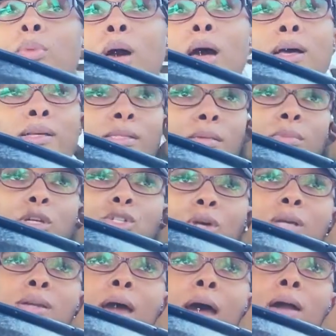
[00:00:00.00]
because I'm not
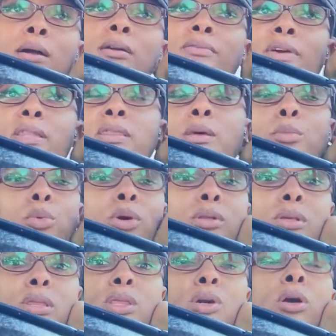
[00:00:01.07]
trying to aggravate them more
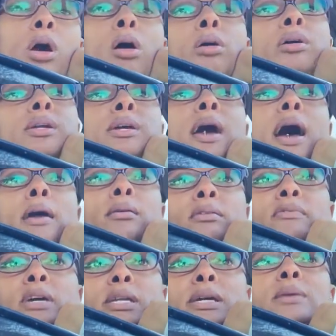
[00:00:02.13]
than they're already
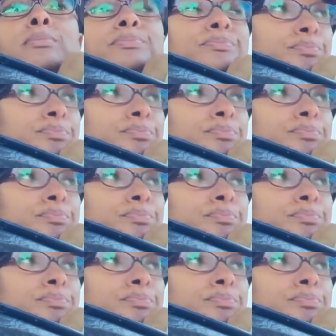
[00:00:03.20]
aggravated.